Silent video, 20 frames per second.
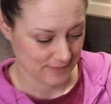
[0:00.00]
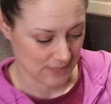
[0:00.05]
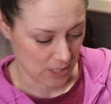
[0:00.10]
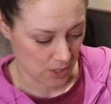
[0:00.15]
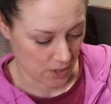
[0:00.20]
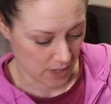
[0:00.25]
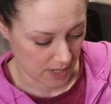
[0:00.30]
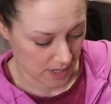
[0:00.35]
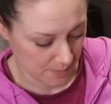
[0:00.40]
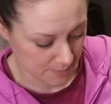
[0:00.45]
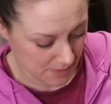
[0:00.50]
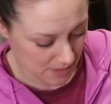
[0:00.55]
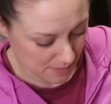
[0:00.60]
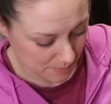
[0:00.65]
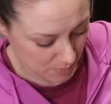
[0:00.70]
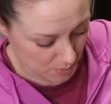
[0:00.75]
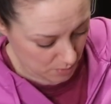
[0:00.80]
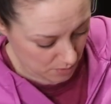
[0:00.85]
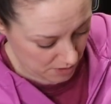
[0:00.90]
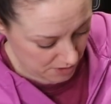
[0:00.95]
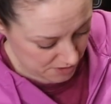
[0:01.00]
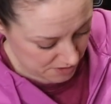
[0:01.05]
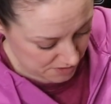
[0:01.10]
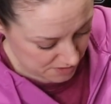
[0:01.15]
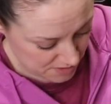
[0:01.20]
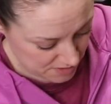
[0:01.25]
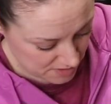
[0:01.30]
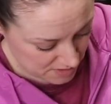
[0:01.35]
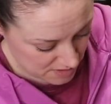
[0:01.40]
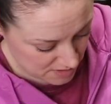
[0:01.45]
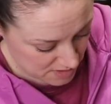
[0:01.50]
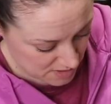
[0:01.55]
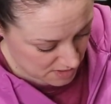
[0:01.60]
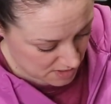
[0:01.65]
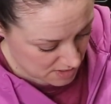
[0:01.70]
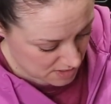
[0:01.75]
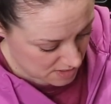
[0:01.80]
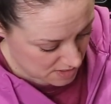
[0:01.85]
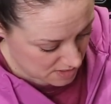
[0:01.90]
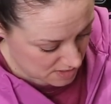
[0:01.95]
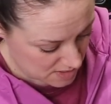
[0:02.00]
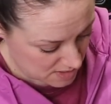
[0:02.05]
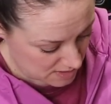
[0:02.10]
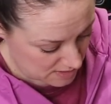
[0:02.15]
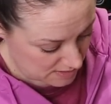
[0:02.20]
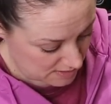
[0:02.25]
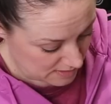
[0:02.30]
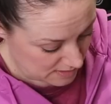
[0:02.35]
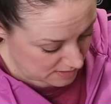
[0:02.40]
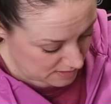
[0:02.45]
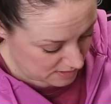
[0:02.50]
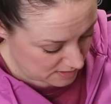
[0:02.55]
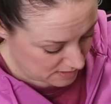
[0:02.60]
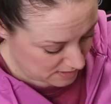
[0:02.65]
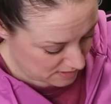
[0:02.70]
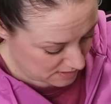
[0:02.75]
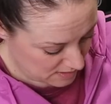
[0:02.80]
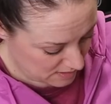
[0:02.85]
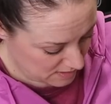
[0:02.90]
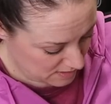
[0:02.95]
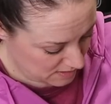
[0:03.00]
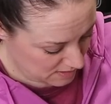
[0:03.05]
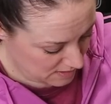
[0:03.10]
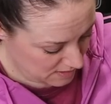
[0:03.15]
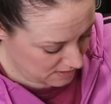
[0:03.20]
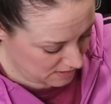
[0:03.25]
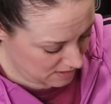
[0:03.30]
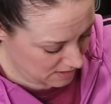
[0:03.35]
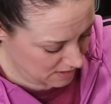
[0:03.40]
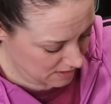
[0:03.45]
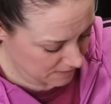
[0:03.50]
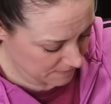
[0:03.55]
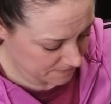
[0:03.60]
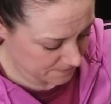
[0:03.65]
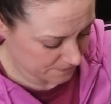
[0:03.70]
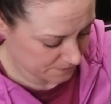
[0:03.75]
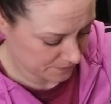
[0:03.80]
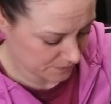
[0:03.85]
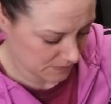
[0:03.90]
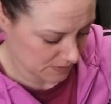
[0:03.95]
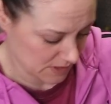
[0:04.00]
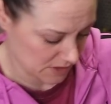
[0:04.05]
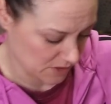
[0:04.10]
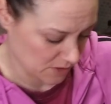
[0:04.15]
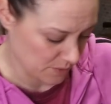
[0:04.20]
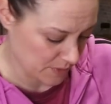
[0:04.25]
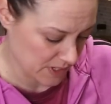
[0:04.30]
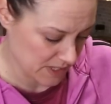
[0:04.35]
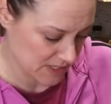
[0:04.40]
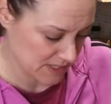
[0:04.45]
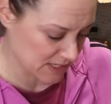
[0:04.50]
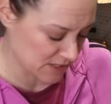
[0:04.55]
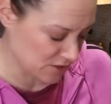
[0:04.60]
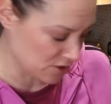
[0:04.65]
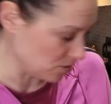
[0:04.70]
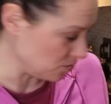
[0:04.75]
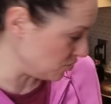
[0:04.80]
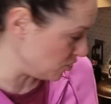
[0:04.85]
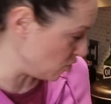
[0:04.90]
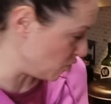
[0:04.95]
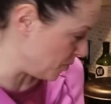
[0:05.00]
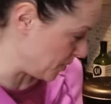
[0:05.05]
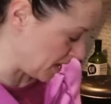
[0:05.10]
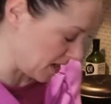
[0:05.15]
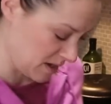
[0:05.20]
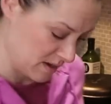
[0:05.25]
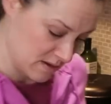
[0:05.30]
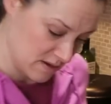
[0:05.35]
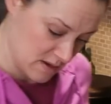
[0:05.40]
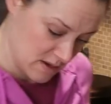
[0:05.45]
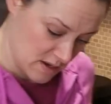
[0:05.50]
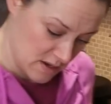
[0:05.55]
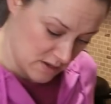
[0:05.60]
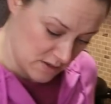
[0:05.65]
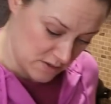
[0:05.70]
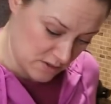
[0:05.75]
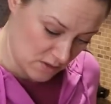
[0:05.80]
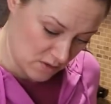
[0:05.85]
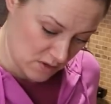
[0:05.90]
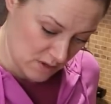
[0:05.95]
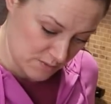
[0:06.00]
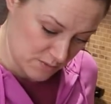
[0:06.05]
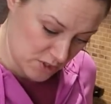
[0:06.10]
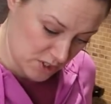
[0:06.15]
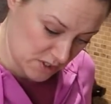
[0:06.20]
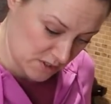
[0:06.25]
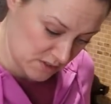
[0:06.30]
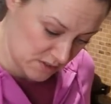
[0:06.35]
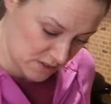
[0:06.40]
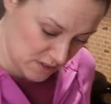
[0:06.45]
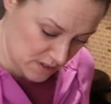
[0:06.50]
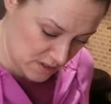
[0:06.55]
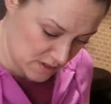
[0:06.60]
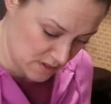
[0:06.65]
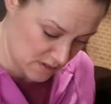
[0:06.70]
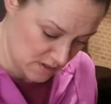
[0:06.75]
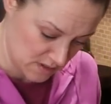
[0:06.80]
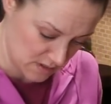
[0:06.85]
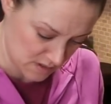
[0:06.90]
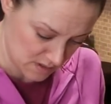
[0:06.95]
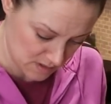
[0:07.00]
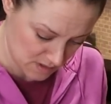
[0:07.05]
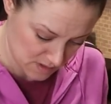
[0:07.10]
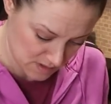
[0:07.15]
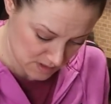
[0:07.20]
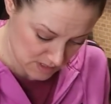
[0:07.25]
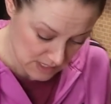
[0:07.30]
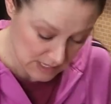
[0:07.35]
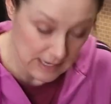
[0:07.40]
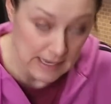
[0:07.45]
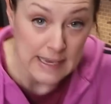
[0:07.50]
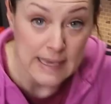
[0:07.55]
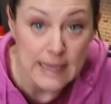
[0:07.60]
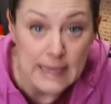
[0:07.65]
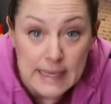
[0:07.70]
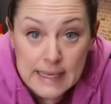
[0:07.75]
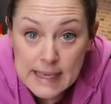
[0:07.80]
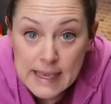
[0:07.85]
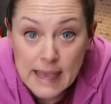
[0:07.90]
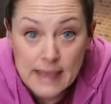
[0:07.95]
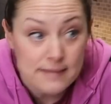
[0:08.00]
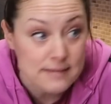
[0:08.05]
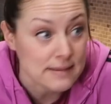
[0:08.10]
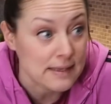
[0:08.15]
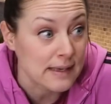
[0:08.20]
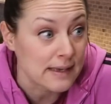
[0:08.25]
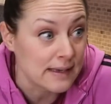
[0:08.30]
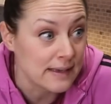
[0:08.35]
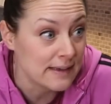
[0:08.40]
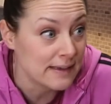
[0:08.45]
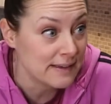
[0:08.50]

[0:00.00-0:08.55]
All right, I'm gonna pour. No, I don't want it to get too soupy. So I'm just guessing.